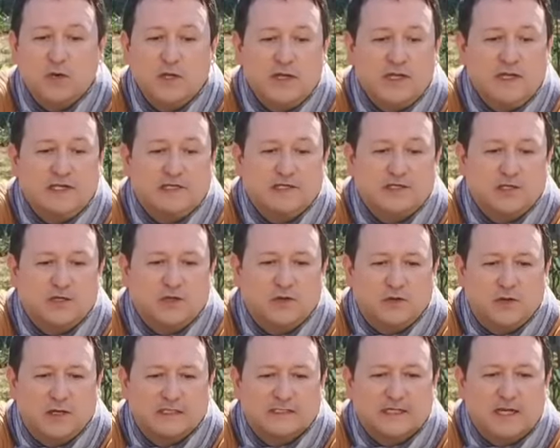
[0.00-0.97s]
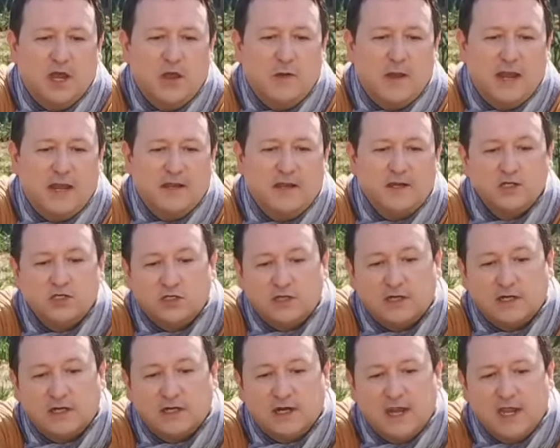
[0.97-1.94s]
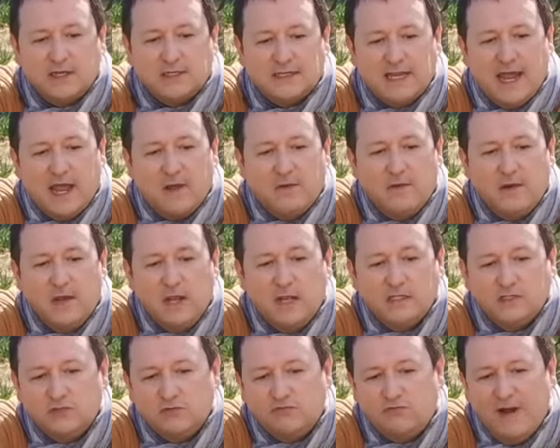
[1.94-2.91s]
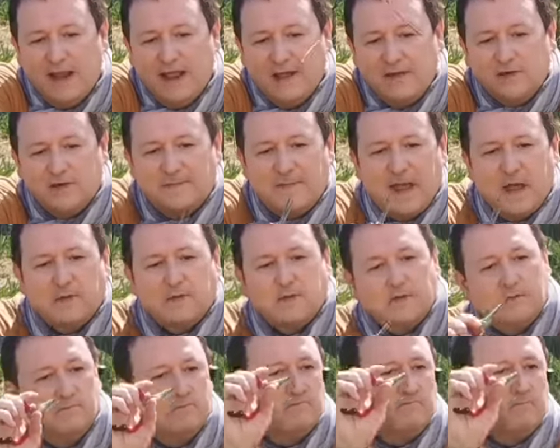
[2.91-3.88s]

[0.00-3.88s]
All you need to do is go in, cut down to around about